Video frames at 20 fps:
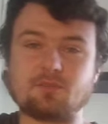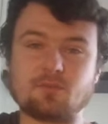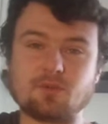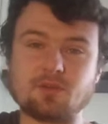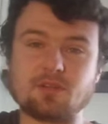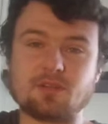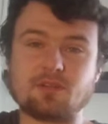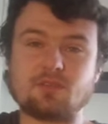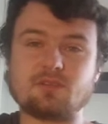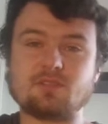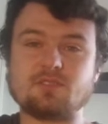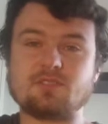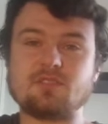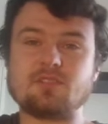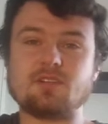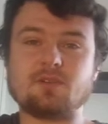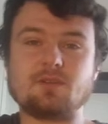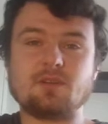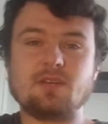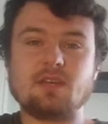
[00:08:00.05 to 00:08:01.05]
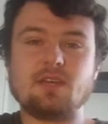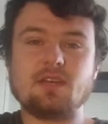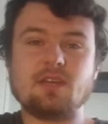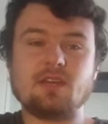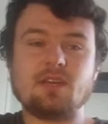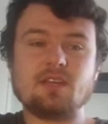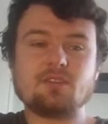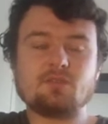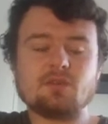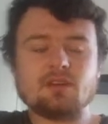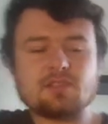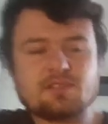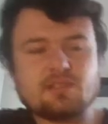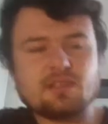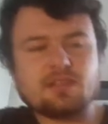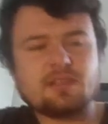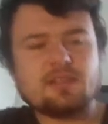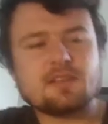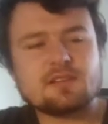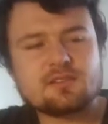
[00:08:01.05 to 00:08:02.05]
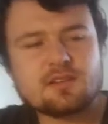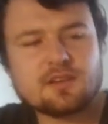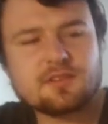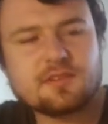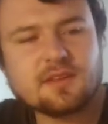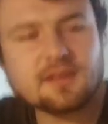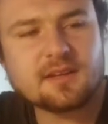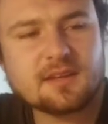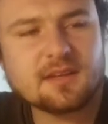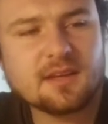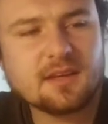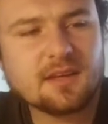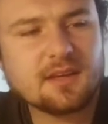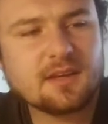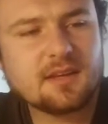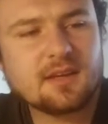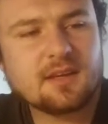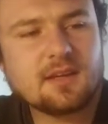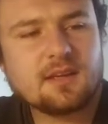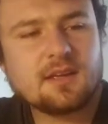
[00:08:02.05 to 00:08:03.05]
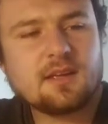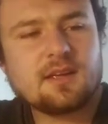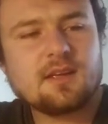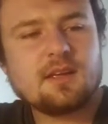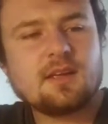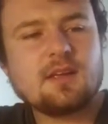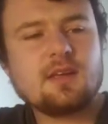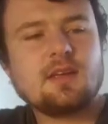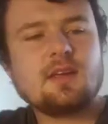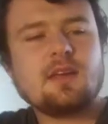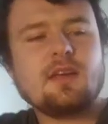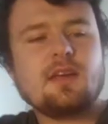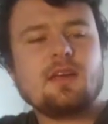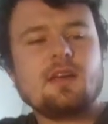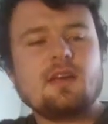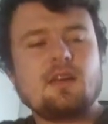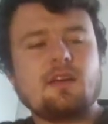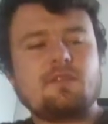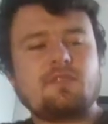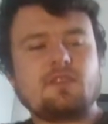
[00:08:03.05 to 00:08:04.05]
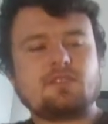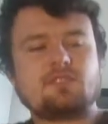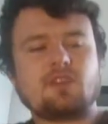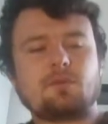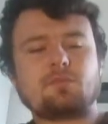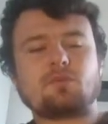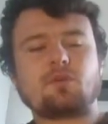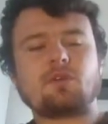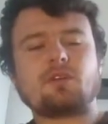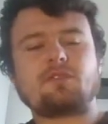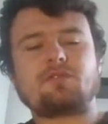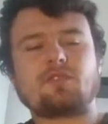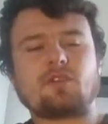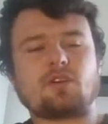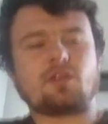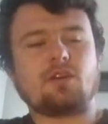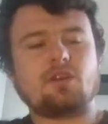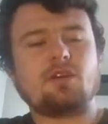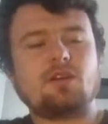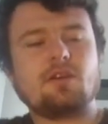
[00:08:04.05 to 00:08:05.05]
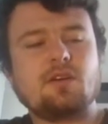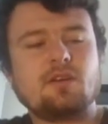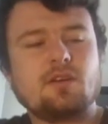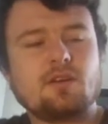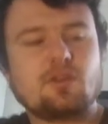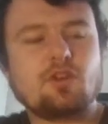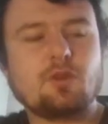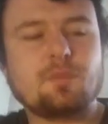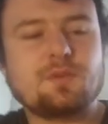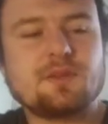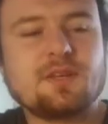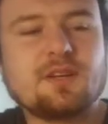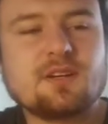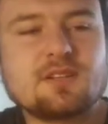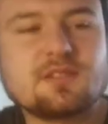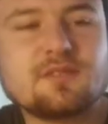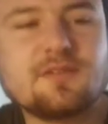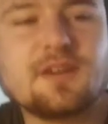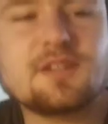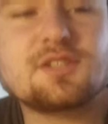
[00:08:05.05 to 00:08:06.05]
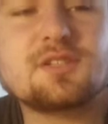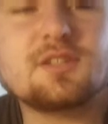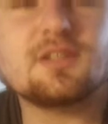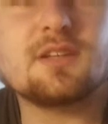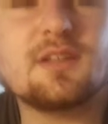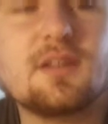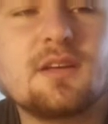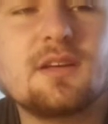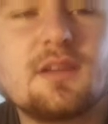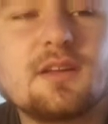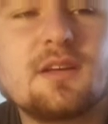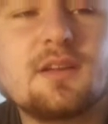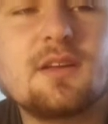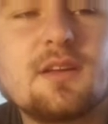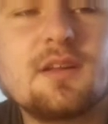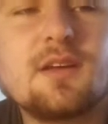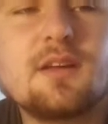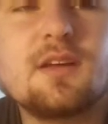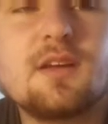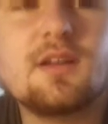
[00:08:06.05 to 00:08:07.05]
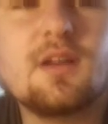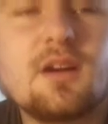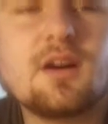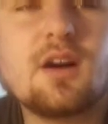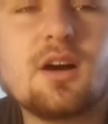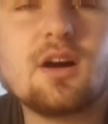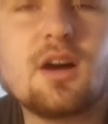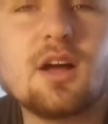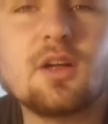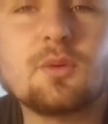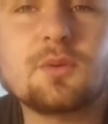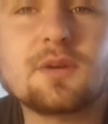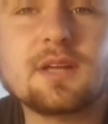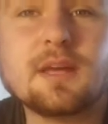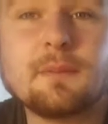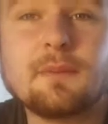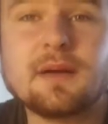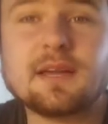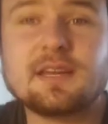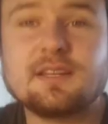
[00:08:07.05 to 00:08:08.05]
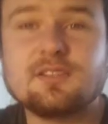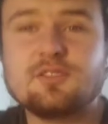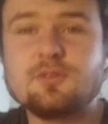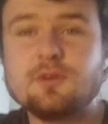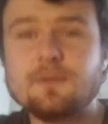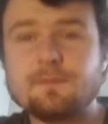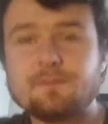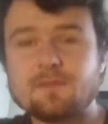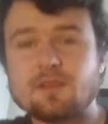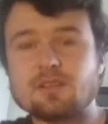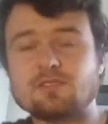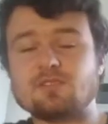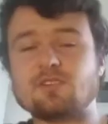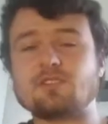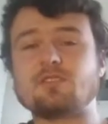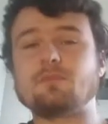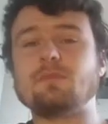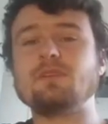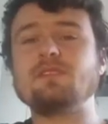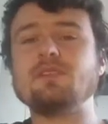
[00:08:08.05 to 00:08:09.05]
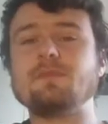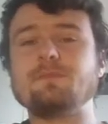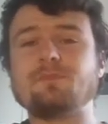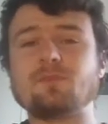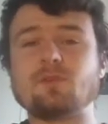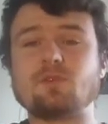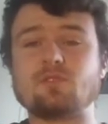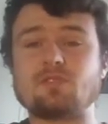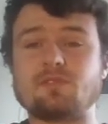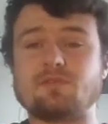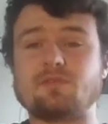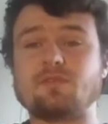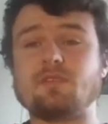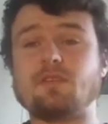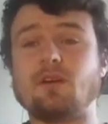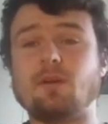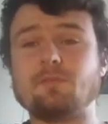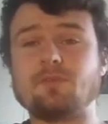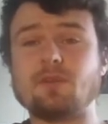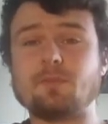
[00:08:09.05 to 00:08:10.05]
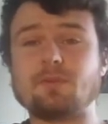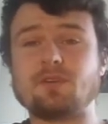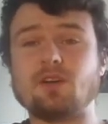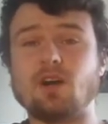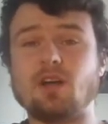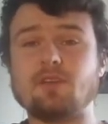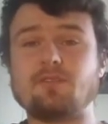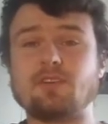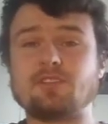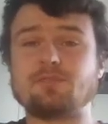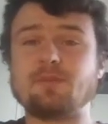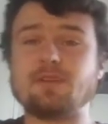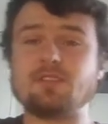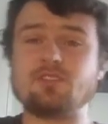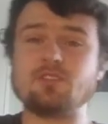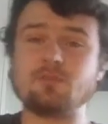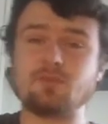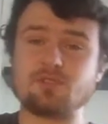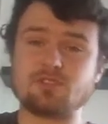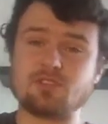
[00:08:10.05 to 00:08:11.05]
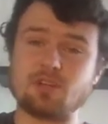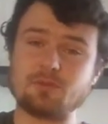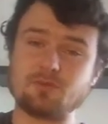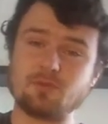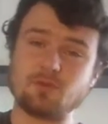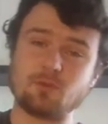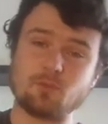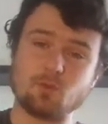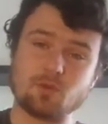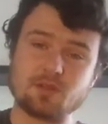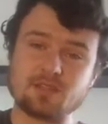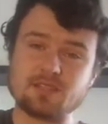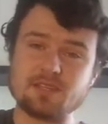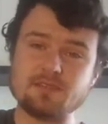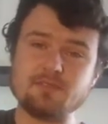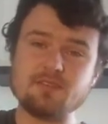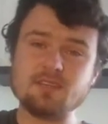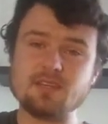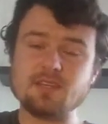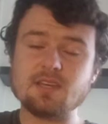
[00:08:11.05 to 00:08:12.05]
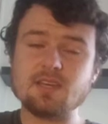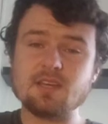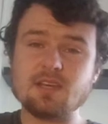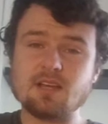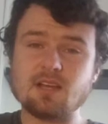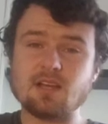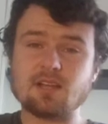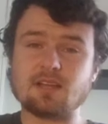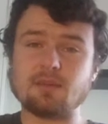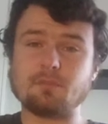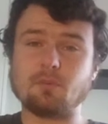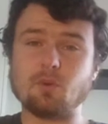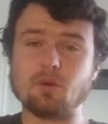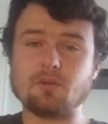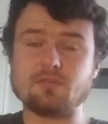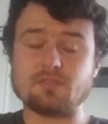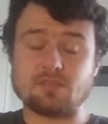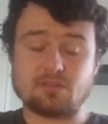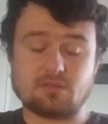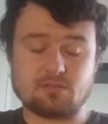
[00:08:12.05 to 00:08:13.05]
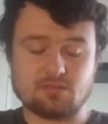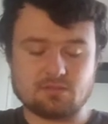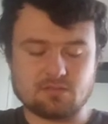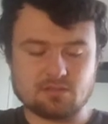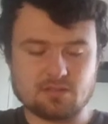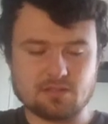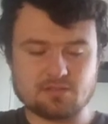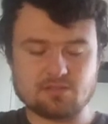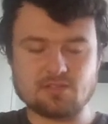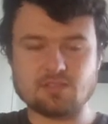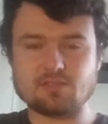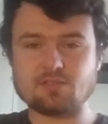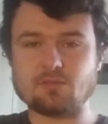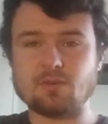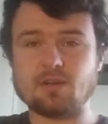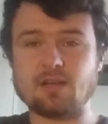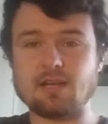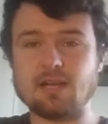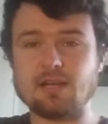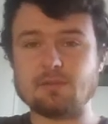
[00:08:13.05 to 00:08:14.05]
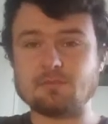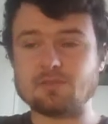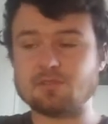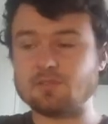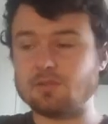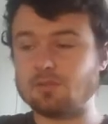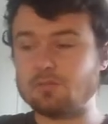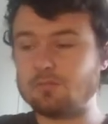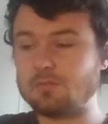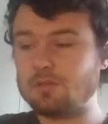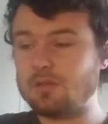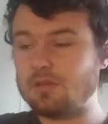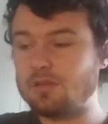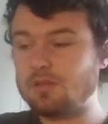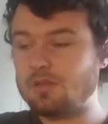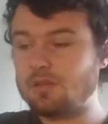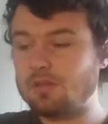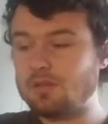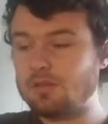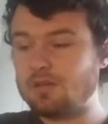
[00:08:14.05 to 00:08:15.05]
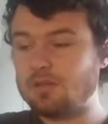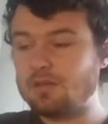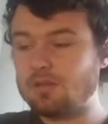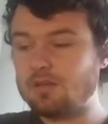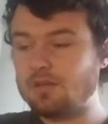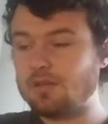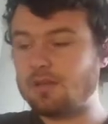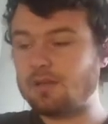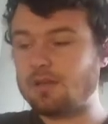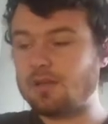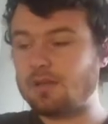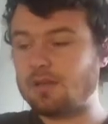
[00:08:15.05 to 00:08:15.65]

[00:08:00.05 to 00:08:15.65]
running because the way I see it is I think if I stop running for a couple of years, eventually I'll want to get back into it. I'll start to miss it because I'm the type of guy, if I spend too much time doing one activity, I'll get bored of it. That's the way I am. So yeah,